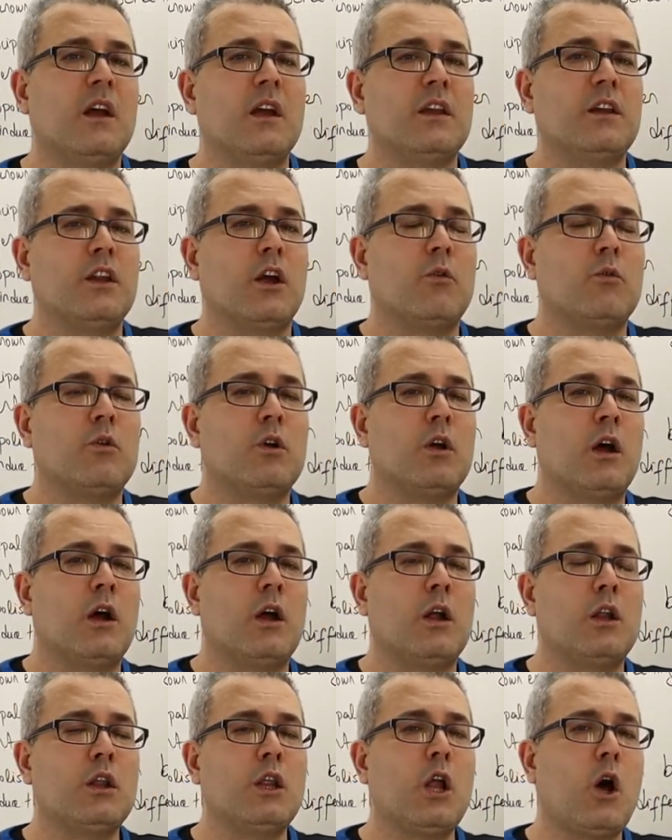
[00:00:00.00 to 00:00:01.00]
you
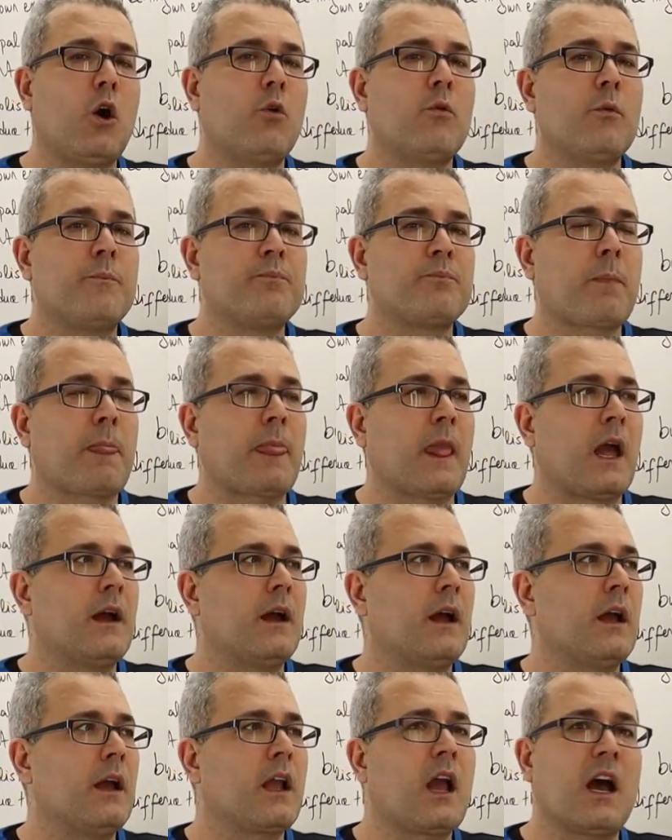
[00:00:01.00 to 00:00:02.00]
know,
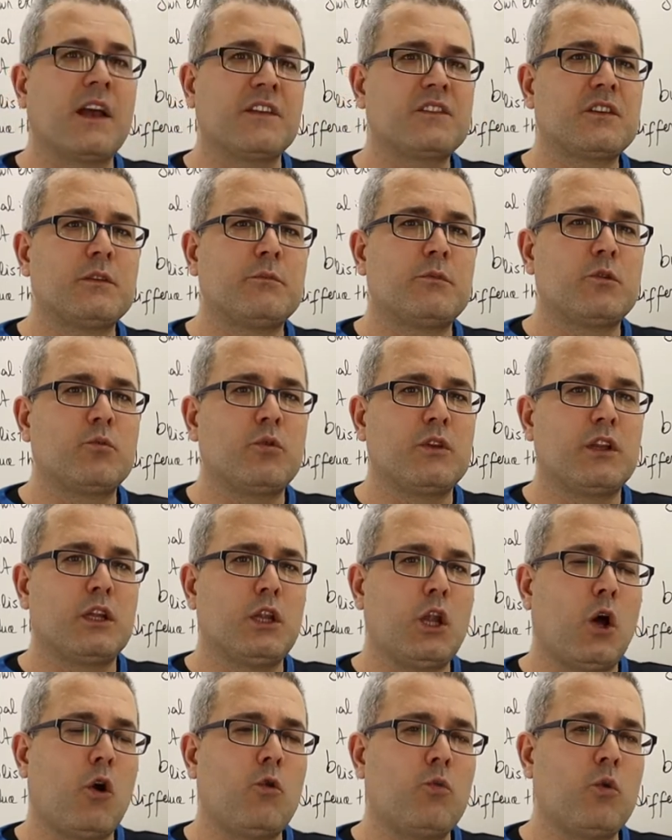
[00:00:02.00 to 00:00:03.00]
a customer with a
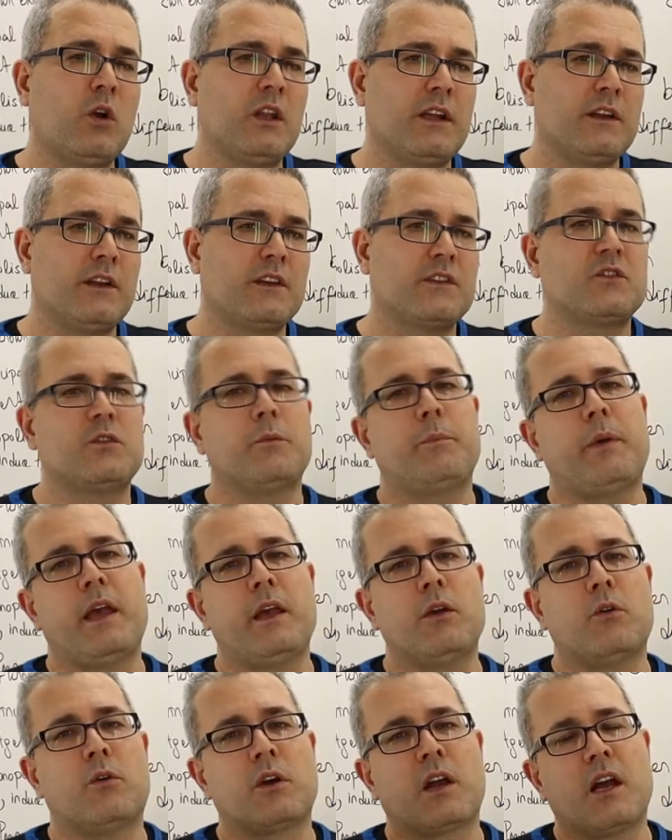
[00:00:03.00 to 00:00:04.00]
low willingness to pay or